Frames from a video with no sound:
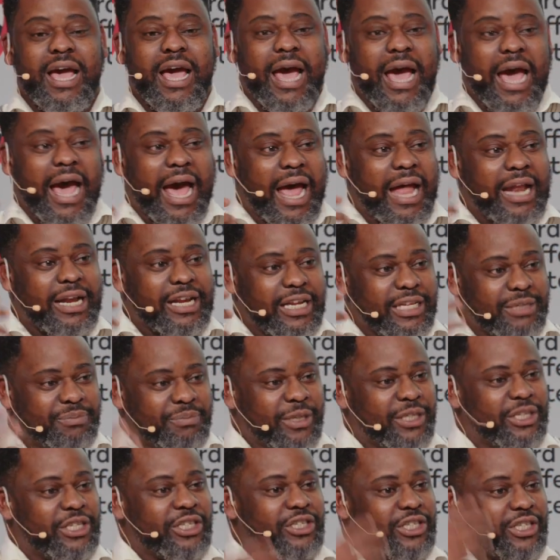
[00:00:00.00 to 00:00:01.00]
and these
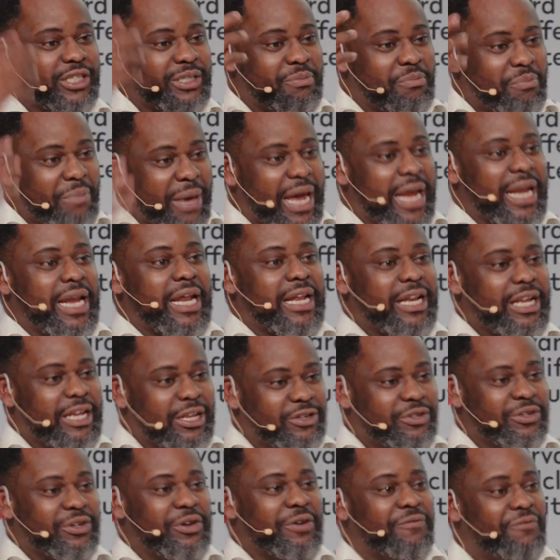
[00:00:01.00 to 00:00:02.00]
petitions made it
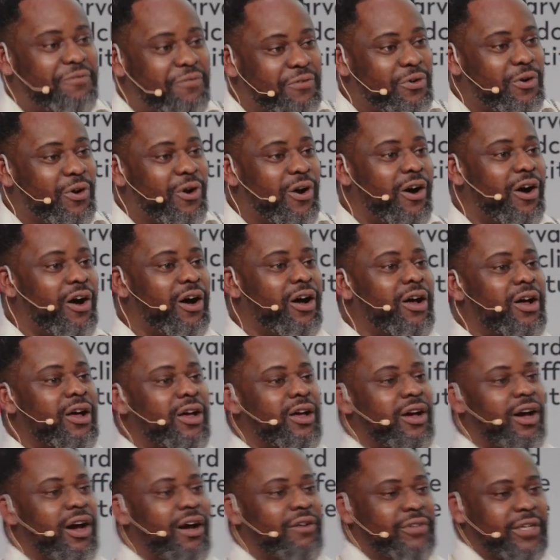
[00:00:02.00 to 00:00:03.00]
into the floor
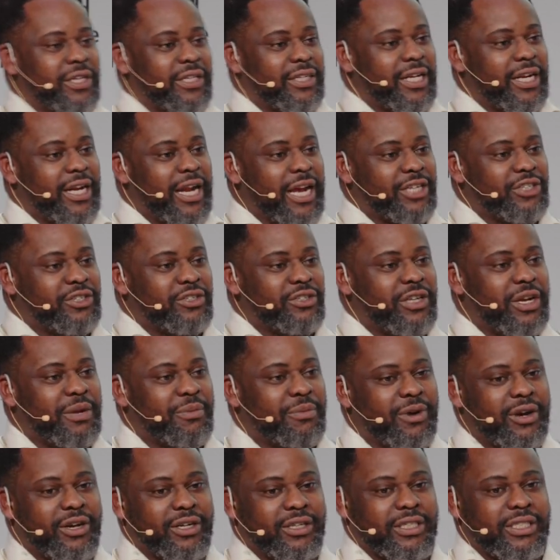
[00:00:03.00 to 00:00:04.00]
of the International
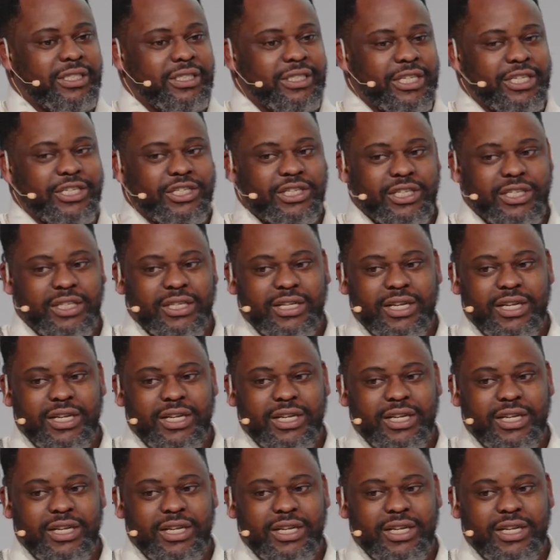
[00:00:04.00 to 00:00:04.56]
Labor Organization.